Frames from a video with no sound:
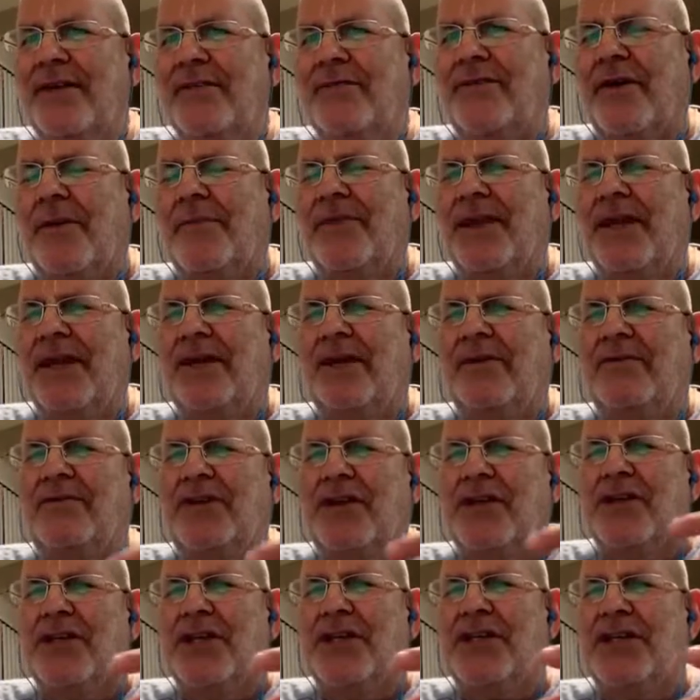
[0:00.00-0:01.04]
from the
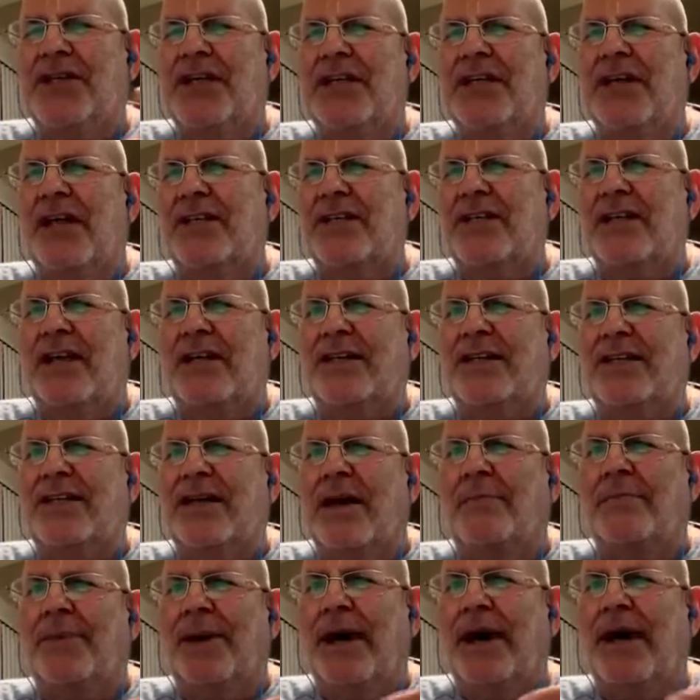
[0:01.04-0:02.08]
vicious Asat
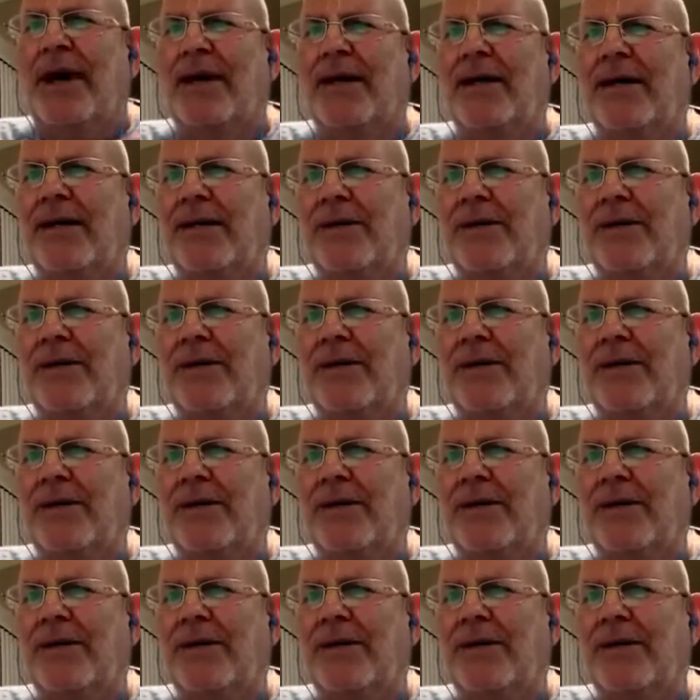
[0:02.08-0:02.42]
Sabha,